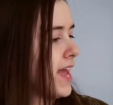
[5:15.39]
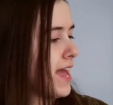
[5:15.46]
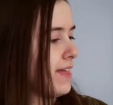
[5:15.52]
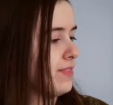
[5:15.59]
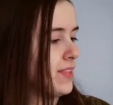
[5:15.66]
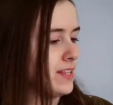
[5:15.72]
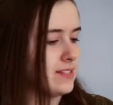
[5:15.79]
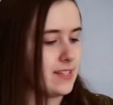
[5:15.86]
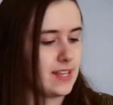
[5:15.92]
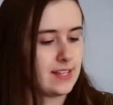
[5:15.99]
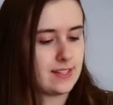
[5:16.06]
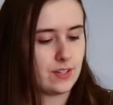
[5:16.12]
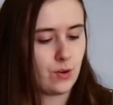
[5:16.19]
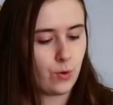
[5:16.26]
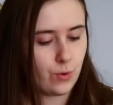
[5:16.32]
and this is
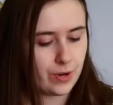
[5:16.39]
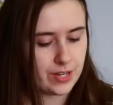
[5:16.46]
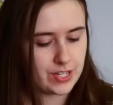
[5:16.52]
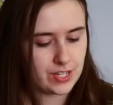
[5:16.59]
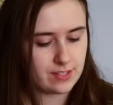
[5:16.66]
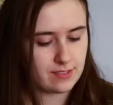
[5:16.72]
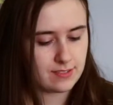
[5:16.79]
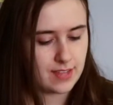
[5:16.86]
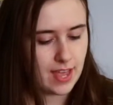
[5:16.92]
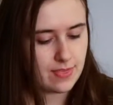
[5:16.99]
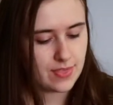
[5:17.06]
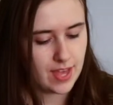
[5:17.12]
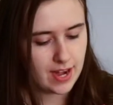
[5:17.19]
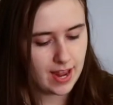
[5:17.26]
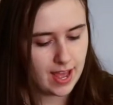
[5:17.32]
an Origins set
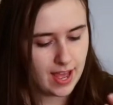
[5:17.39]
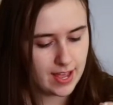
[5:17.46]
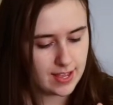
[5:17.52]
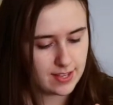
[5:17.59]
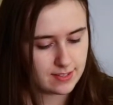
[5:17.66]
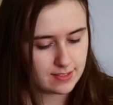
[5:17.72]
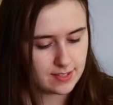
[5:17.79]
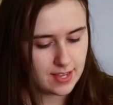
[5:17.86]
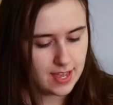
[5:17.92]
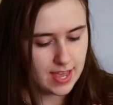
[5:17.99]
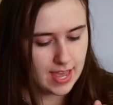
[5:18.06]
that has